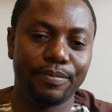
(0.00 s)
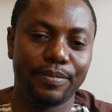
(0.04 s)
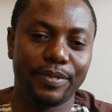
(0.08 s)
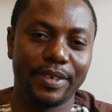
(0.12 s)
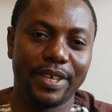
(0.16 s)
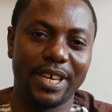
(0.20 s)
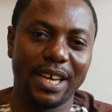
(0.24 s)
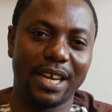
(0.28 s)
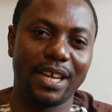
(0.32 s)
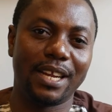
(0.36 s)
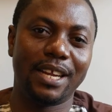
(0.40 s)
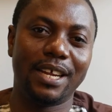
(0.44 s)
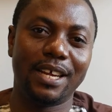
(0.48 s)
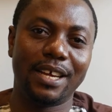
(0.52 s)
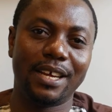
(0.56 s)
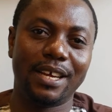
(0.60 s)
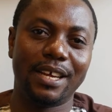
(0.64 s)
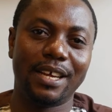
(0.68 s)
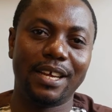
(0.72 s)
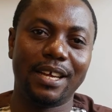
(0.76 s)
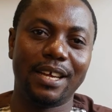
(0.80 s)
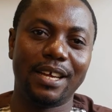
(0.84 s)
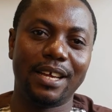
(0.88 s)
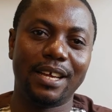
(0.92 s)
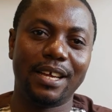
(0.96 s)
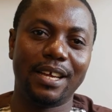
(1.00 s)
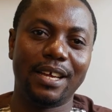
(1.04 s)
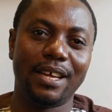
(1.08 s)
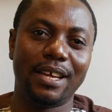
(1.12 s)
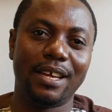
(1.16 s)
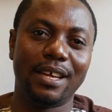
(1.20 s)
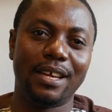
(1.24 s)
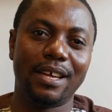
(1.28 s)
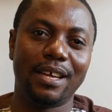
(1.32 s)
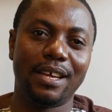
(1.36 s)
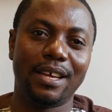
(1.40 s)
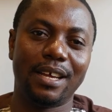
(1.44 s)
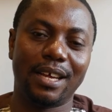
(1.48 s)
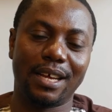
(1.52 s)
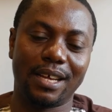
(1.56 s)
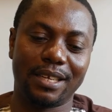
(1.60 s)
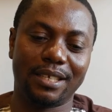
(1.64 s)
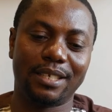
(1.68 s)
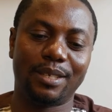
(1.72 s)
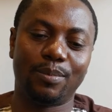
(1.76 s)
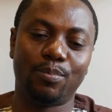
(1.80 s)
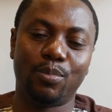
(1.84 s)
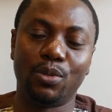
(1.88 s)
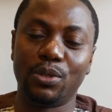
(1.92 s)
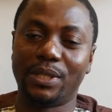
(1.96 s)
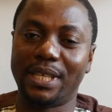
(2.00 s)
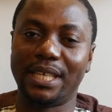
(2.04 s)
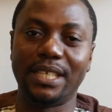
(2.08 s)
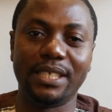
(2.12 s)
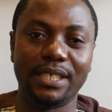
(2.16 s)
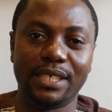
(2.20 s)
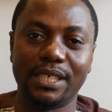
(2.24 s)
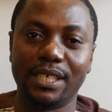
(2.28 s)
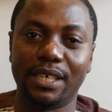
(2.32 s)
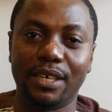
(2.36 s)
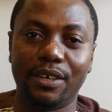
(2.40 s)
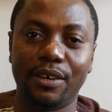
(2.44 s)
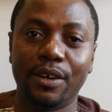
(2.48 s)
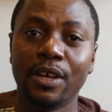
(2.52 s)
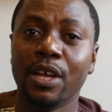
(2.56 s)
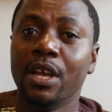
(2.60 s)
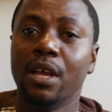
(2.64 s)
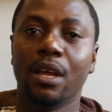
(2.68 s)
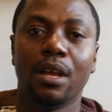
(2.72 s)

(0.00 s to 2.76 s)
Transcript: Ghana has potential.